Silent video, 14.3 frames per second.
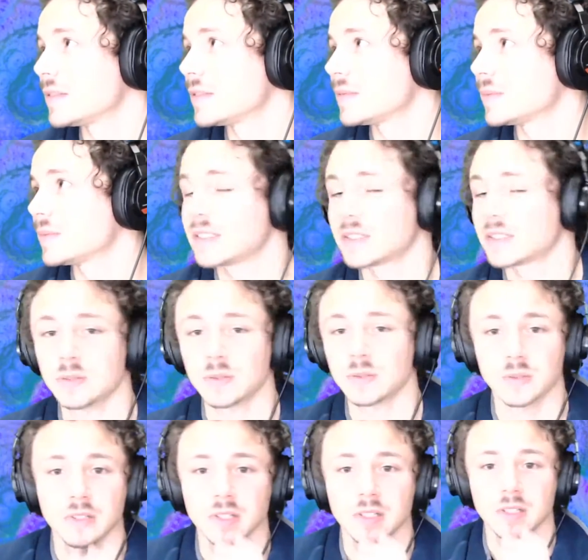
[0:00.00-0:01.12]
That's cool.
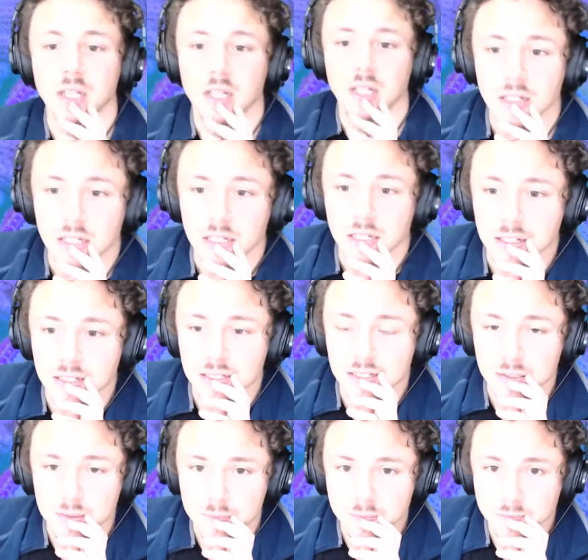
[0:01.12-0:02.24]

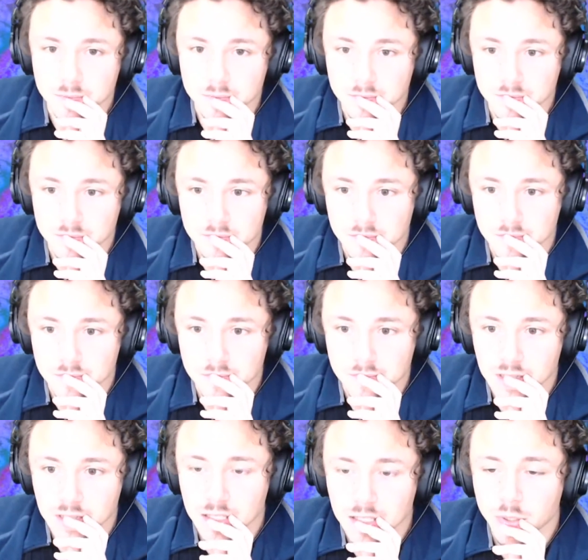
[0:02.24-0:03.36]
I
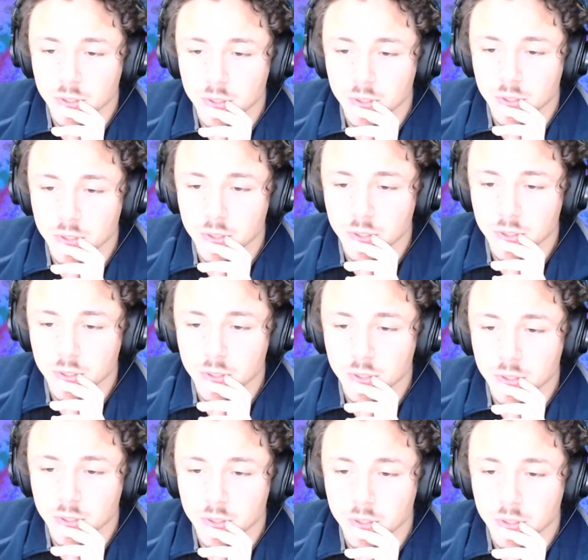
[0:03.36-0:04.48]
think we got enough data
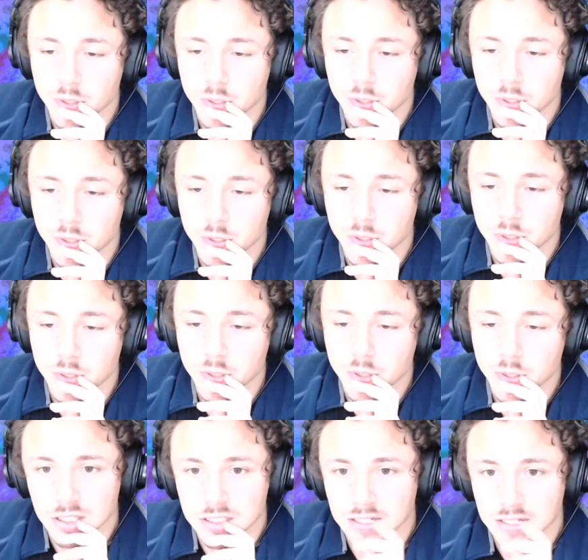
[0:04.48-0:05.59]
here that
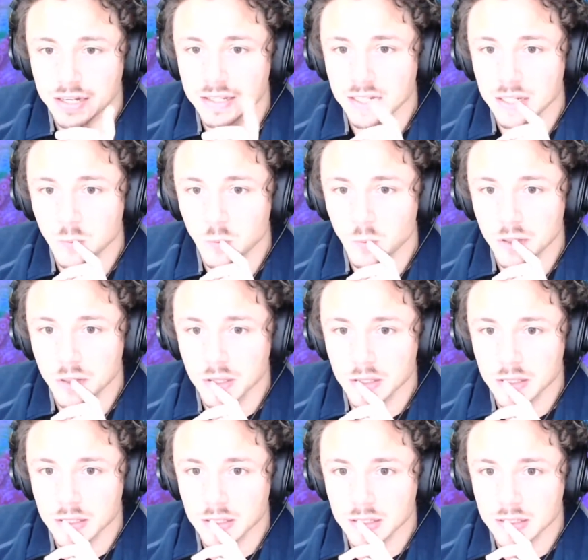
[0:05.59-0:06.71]
just adding that one
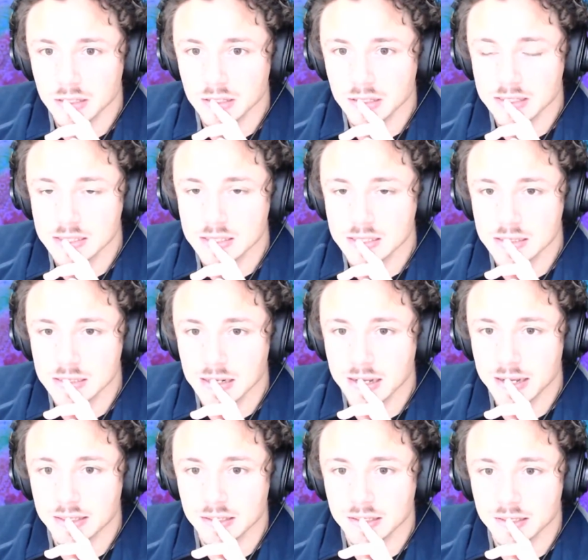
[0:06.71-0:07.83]
thing is not
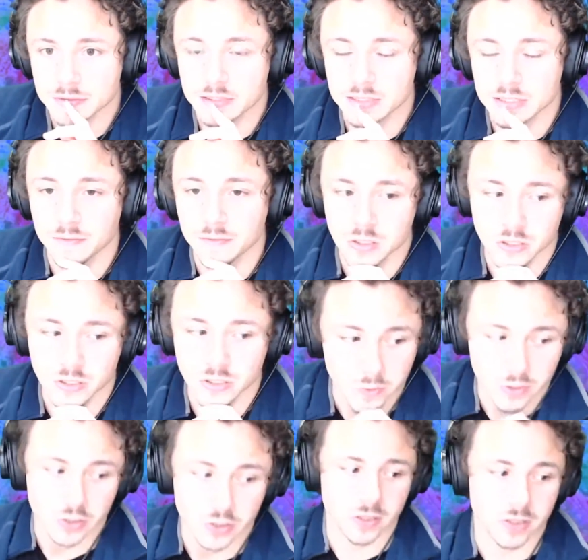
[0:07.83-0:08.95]
sufficient with
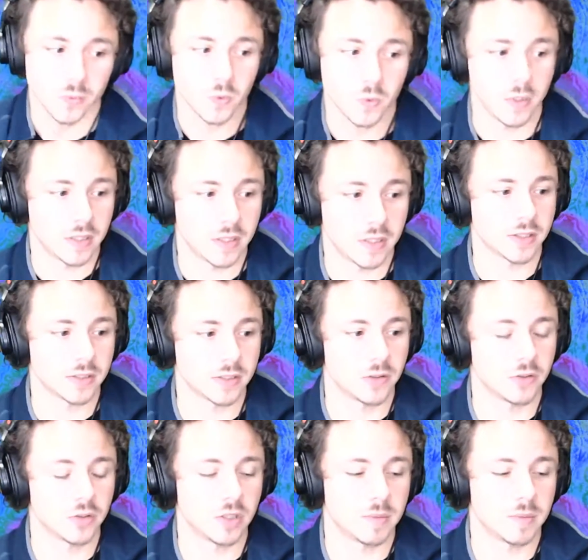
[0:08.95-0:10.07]
just the one external
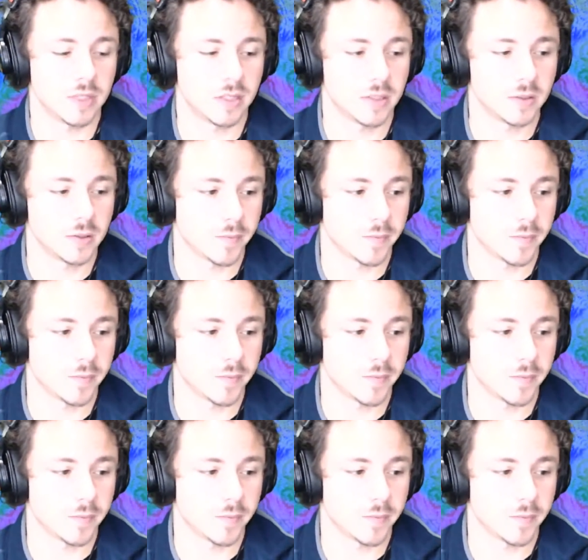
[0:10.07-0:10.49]
GPU.